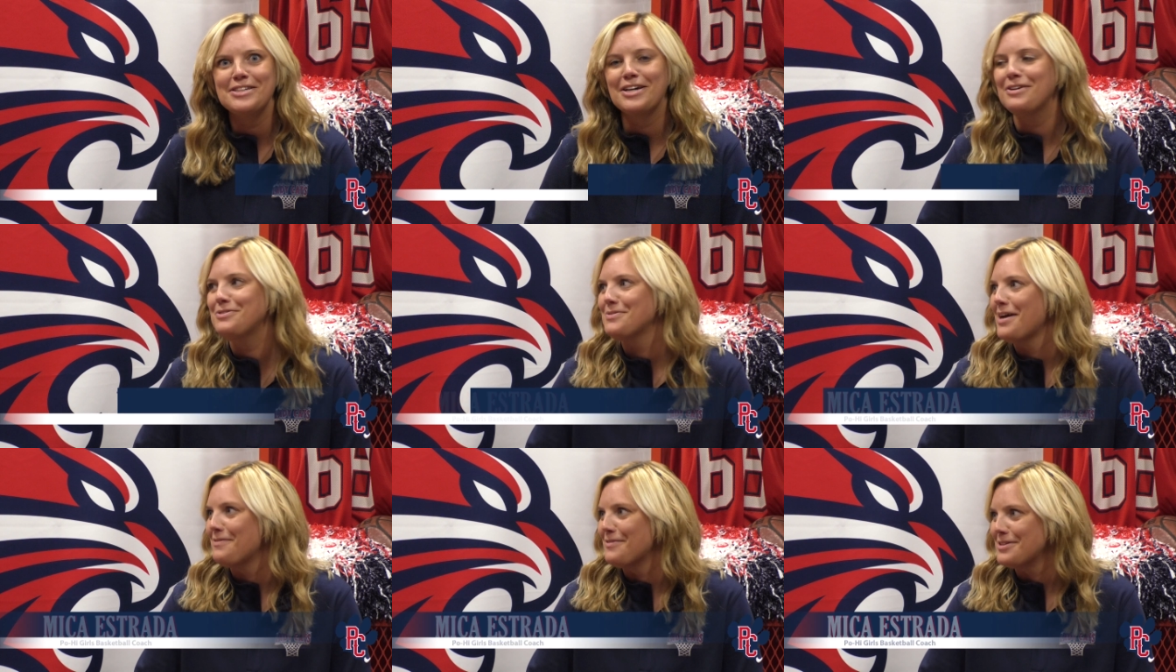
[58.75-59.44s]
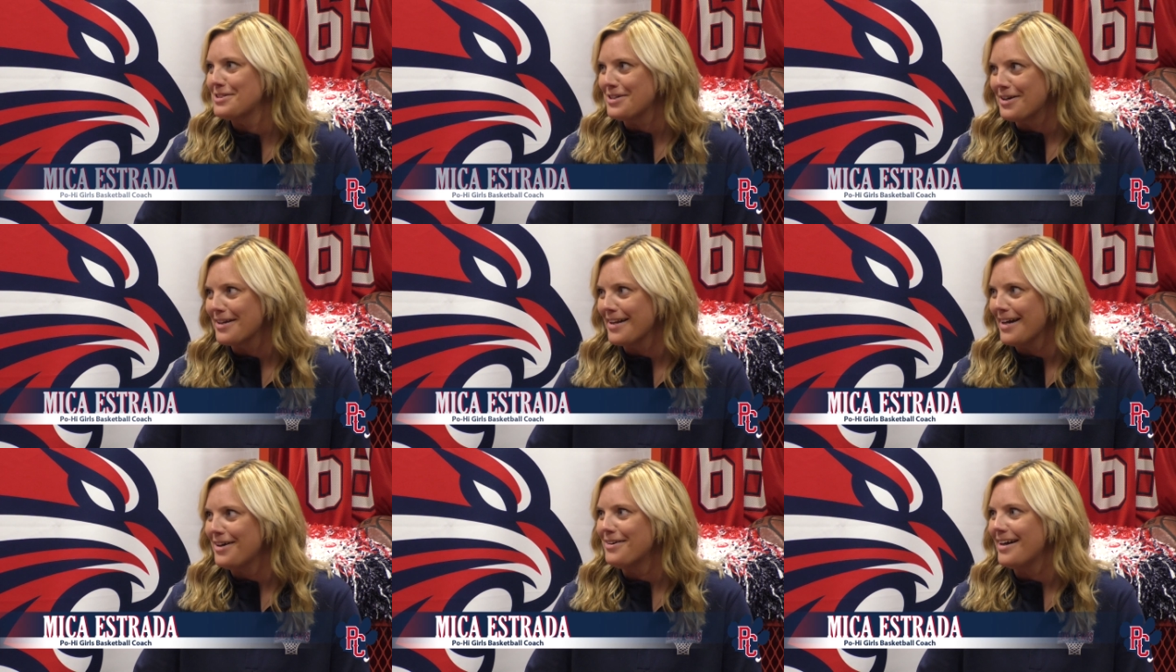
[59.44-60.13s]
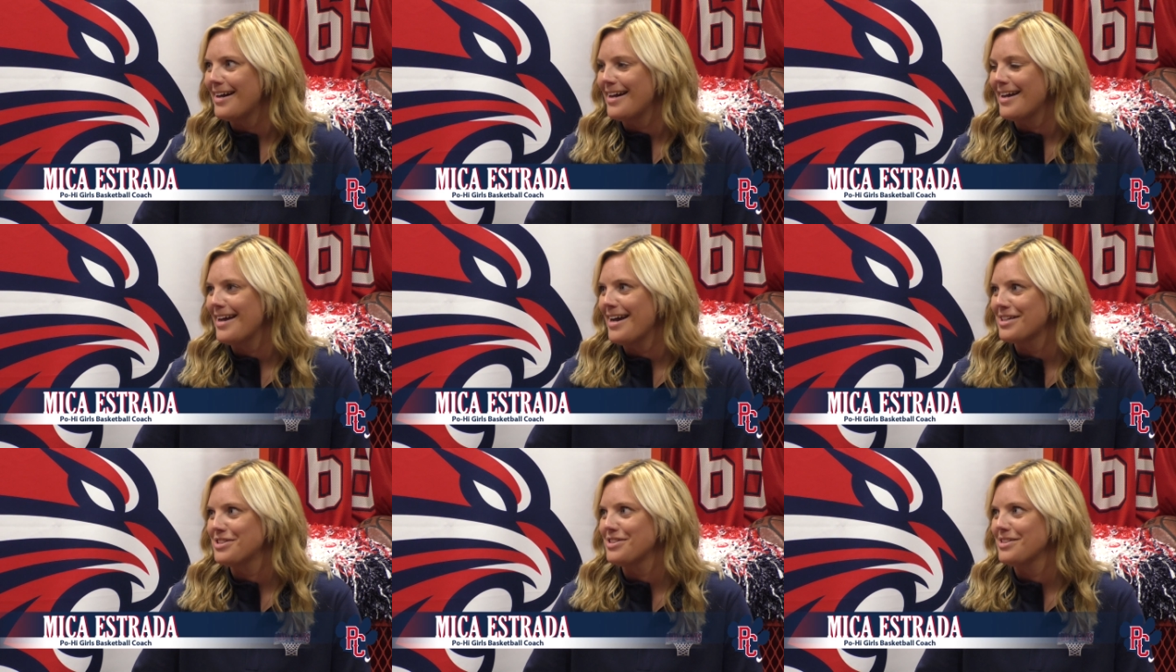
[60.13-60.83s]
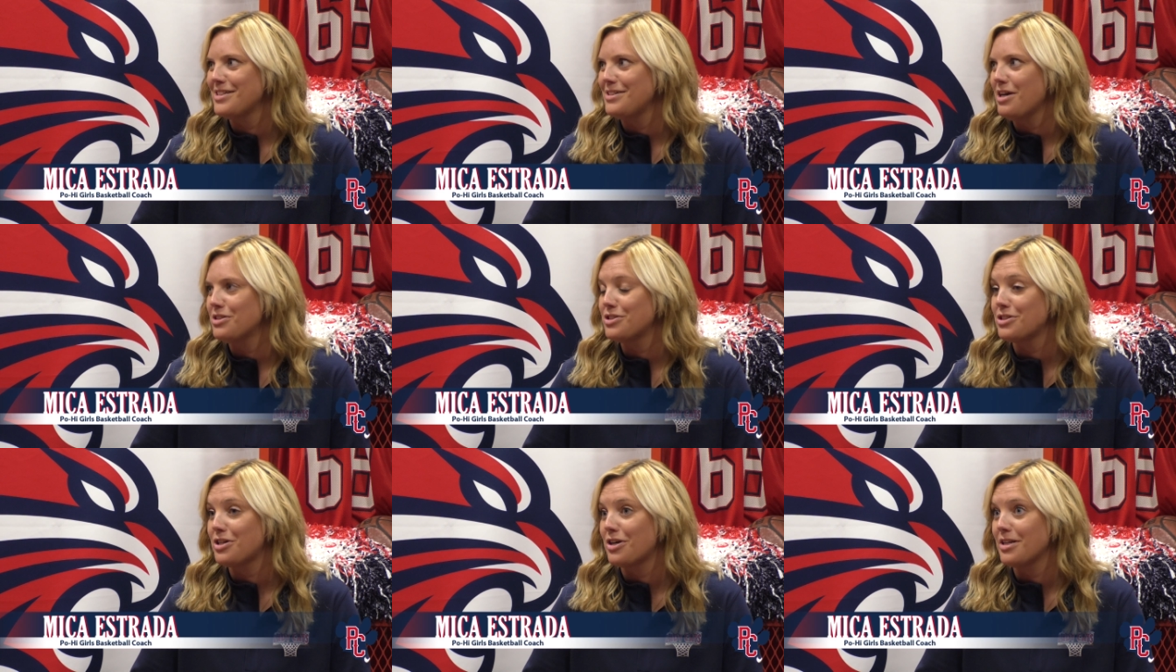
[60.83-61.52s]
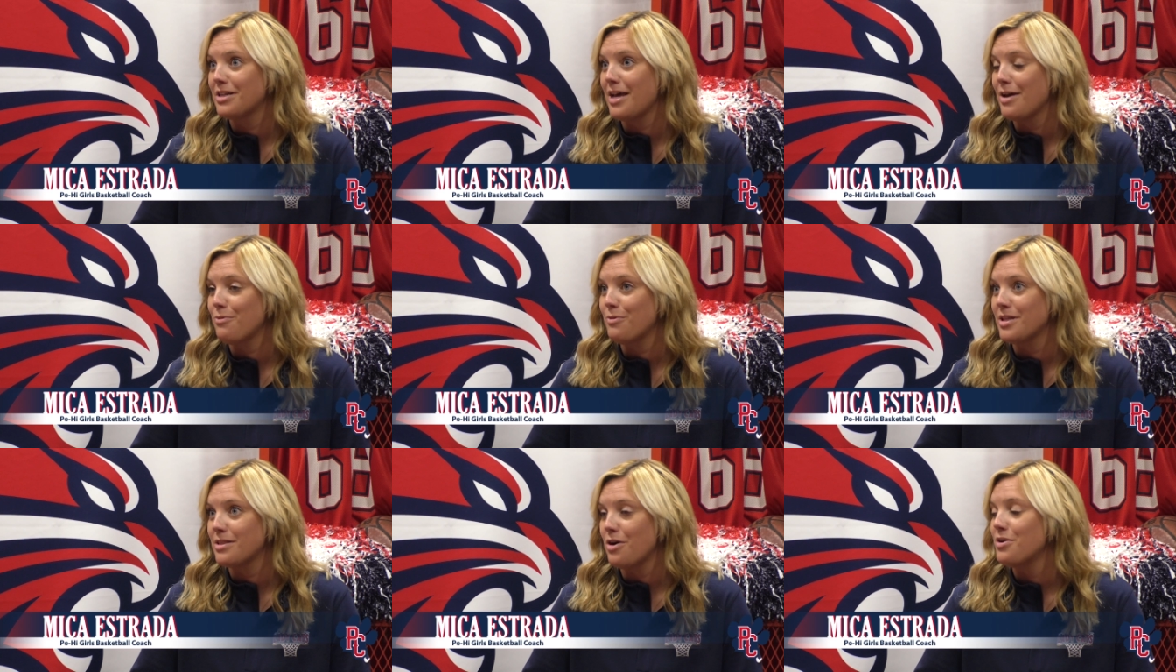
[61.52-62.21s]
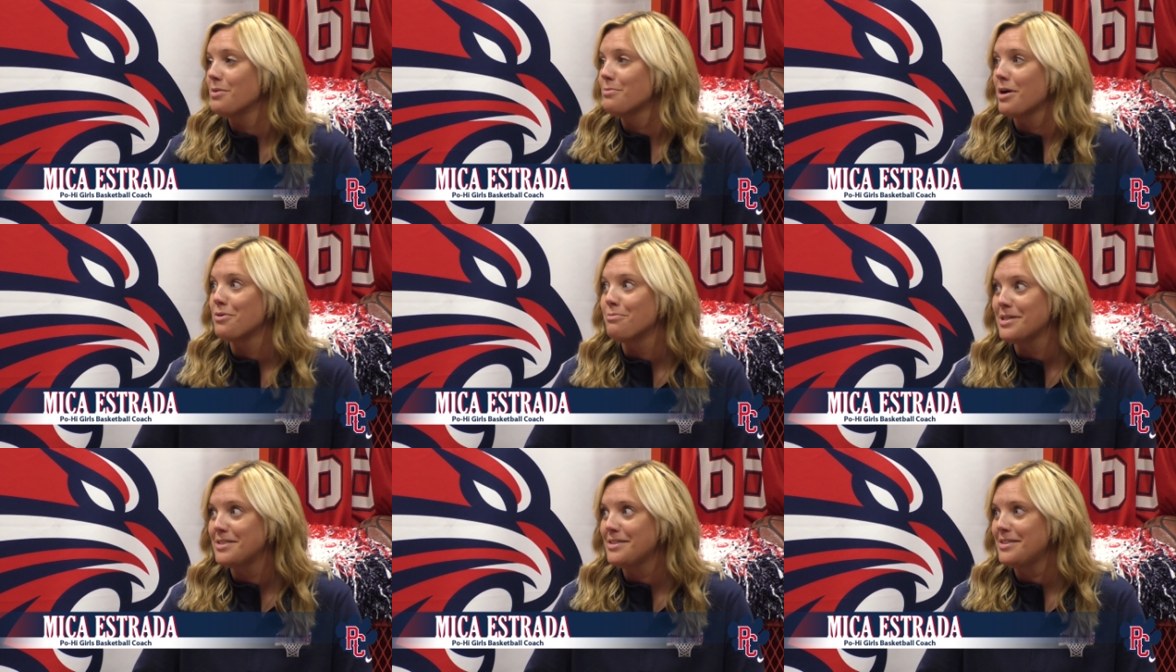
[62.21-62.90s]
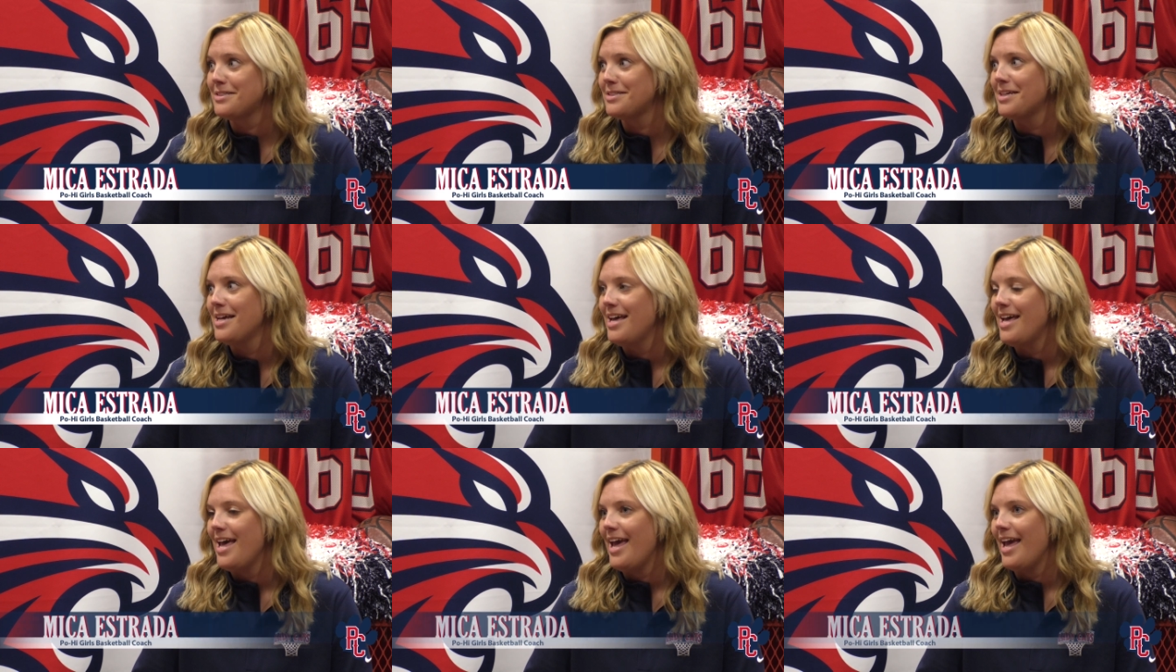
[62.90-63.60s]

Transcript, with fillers: to coach when I first started out. I actually started with owning my own business mm-hmm.